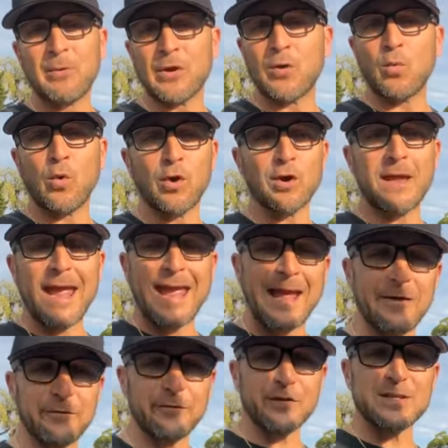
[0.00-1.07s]
I'm going to work
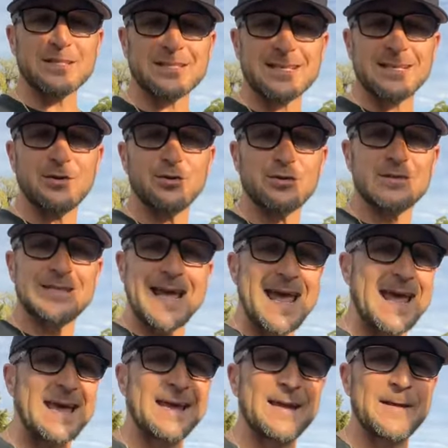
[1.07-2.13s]
every single
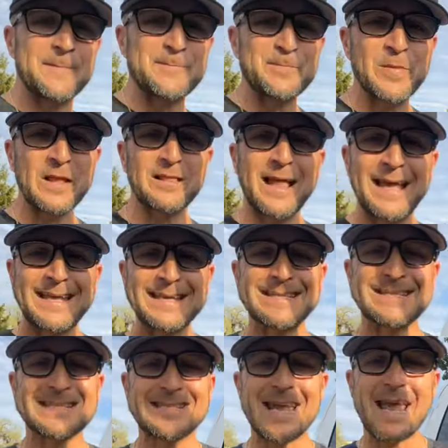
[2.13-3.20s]
day like
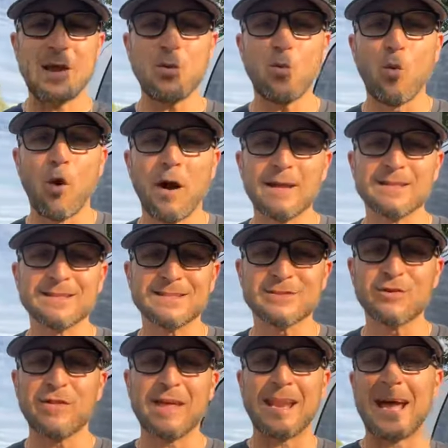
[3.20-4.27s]
it's day one
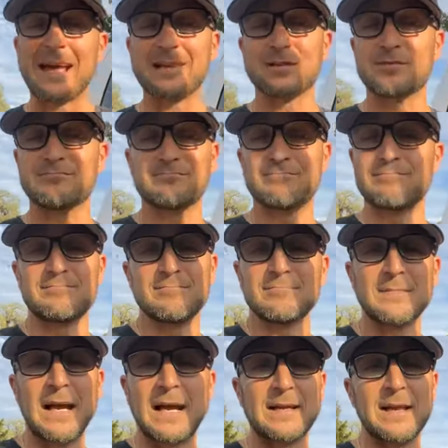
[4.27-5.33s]
so that I
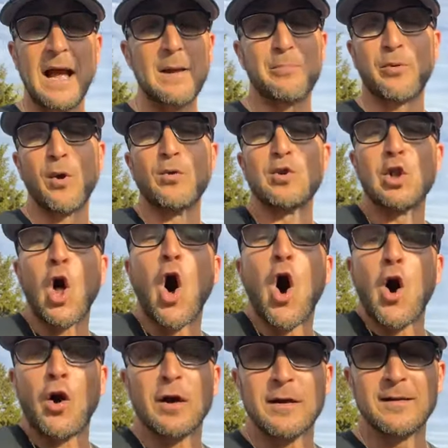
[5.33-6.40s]

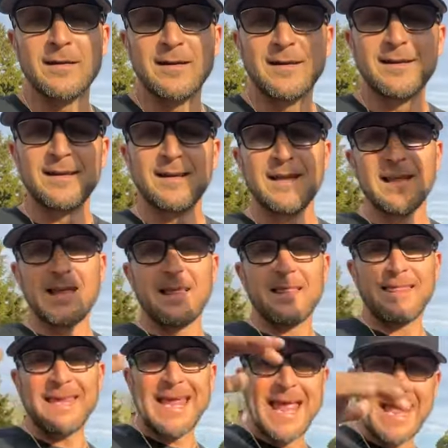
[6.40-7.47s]
prolong
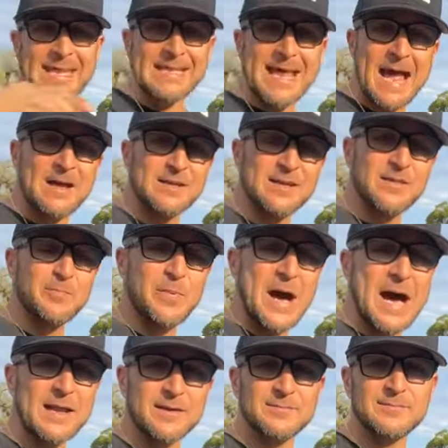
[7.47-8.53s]
the end down to the
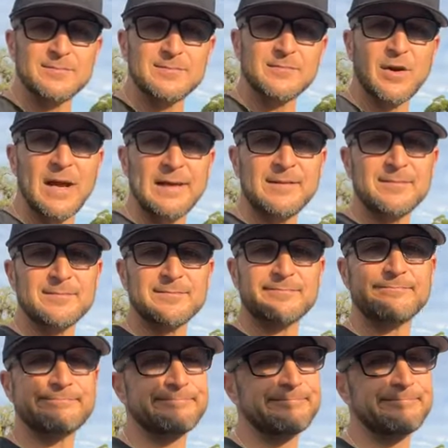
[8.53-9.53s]
bottom, right?